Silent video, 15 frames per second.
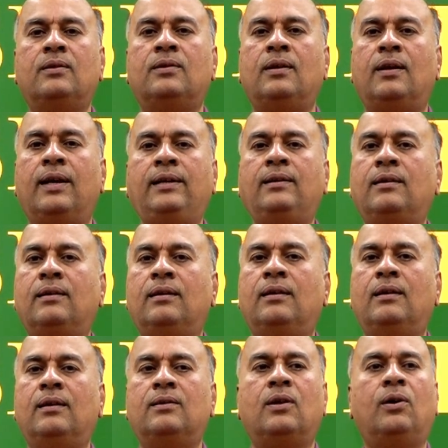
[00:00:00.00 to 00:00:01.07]
right.
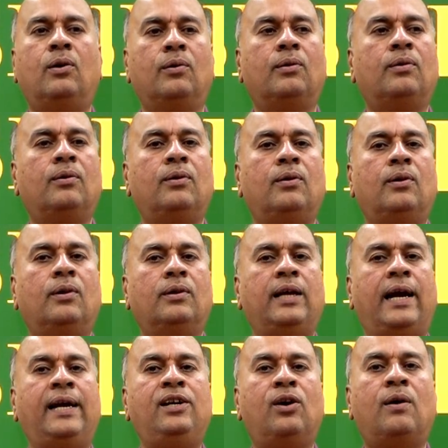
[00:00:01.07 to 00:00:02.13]
So, the
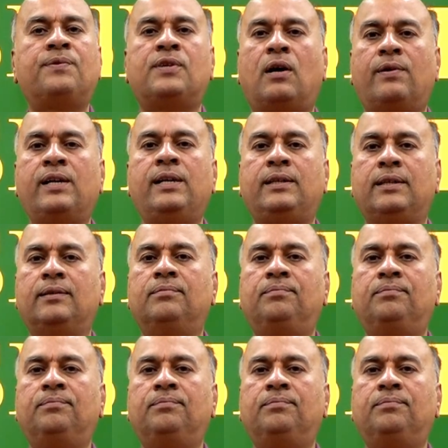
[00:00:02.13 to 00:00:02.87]
idea of sovereignty